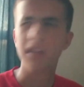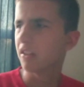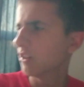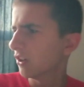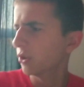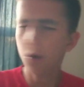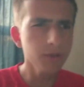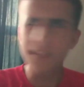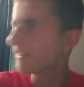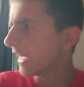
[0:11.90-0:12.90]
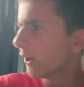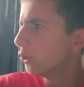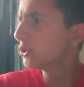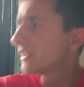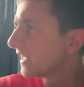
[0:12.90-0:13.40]
Wait, who said
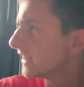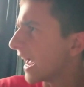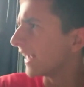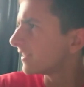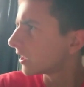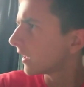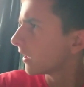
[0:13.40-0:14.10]
that? Who said that?